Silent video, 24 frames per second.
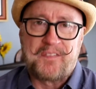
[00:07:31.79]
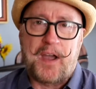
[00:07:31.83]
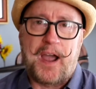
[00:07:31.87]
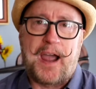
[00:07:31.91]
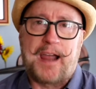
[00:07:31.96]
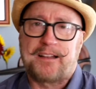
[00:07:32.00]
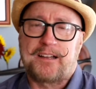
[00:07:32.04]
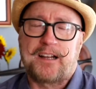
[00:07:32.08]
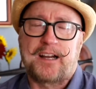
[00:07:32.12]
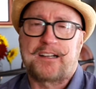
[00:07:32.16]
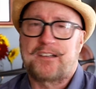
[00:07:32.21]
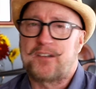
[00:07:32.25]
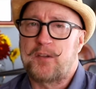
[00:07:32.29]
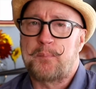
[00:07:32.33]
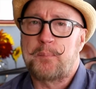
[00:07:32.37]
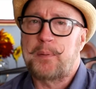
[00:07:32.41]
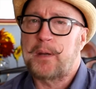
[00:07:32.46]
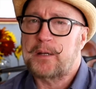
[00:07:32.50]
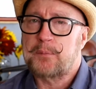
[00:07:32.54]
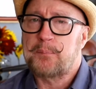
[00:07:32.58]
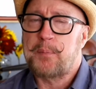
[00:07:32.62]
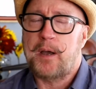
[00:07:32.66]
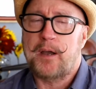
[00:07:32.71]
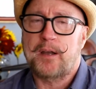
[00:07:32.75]
I like the
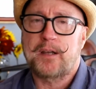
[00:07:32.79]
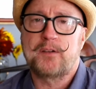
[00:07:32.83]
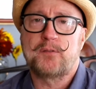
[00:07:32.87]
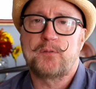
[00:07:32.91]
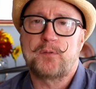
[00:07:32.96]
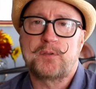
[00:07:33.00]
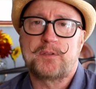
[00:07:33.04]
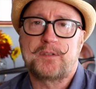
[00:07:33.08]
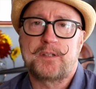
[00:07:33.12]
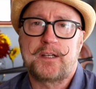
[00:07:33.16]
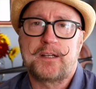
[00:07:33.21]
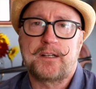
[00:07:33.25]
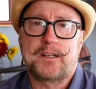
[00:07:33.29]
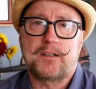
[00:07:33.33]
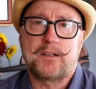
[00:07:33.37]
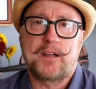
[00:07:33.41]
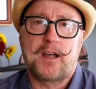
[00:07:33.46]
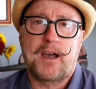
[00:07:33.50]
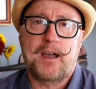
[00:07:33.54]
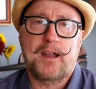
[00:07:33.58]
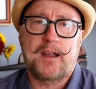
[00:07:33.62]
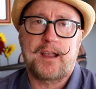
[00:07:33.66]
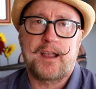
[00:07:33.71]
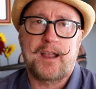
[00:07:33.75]
pickpocket routine a
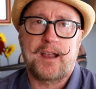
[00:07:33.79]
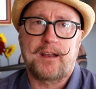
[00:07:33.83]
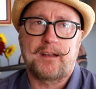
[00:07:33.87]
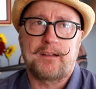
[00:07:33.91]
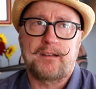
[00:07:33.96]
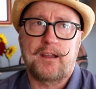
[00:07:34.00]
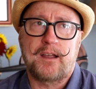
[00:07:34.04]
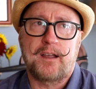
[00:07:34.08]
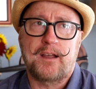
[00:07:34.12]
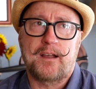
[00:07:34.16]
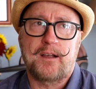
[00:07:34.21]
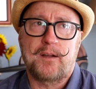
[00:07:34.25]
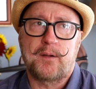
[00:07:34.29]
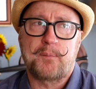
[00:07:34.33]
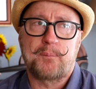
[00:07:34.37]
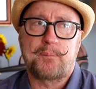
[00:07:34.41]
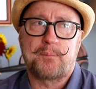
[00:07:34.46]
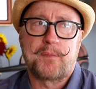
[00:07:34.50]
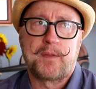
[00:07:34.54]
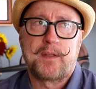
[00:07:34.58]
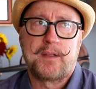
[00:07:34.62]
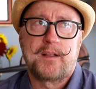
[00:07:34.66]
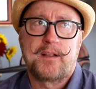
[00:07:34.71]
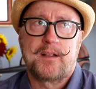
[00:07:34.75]
lot, and
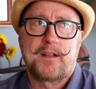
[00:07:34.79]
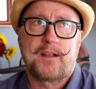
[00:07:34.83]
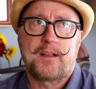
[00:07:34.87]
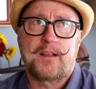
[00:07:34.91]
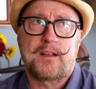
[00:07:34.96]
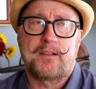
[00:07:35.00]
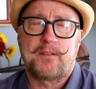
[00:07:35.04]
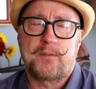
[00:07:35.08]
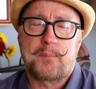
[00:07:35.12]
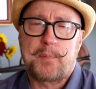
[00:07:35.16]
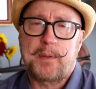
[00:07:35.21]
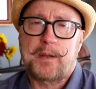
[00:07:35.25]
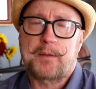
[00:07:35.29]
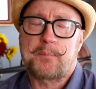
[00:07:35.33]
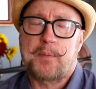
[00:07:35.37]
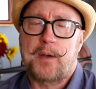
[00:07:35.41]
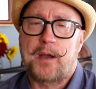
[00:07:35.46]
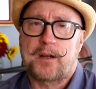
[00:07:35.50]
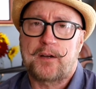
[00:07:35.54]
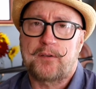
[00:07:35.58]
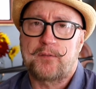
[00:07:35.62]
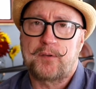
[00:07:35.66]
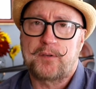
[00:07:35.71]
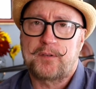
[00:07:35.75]
in the
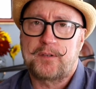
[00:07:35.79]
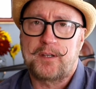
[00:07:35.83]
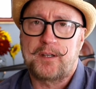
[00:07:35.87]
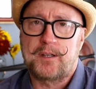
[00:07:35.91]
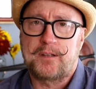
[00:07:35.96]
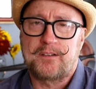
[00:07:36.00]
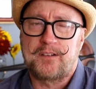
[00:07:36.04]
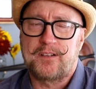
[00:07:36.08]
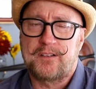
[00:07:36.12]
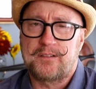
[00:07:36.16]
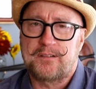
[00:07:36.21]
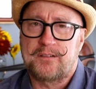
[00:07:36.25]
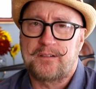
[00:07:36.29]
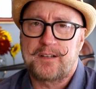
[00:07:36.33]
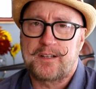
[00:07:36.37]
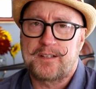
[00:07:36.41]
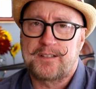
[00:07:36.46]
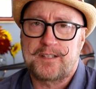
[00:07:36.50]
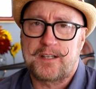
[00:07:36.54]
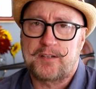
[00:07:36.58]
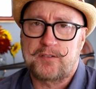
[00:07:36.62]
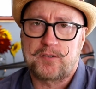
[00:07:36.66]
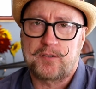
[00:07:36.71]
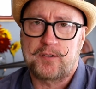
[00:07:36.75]
pickpocket routine, you
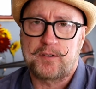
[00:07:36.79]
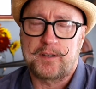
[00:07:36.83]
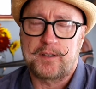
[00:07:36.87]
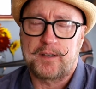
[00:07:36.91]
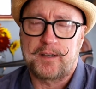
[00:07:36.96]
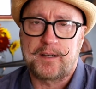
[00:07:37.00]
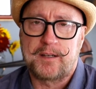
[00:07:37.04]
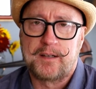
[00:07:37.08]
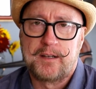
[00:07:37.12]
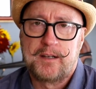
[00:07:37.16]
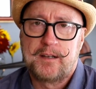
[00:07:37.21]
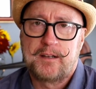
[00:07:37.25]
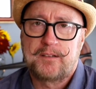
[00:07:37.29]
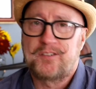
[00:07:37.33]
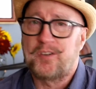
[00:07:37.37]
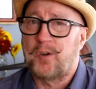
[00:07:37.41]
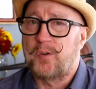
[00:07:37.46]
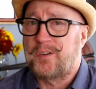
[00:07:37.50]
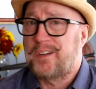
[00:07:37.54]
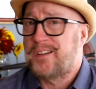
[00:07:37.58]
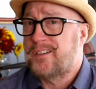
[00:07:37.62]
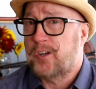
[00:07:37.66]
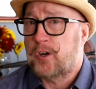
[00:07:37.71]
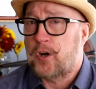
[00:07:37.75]
essentially
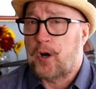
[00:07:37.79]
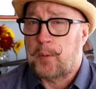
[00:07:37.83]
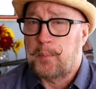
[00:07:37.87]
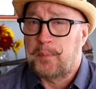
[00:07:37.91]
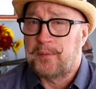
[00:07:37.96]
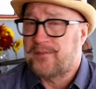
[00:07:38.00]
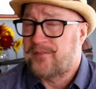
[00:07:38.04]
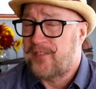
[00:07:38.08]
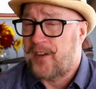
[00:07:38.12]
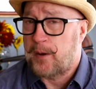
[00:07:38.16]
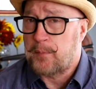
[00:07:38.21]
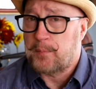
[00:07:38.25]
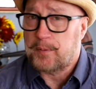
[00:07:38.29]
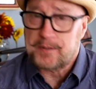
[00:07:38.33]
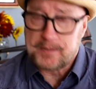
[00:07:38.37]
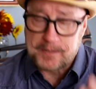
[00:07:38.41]
don't need the carbon fiber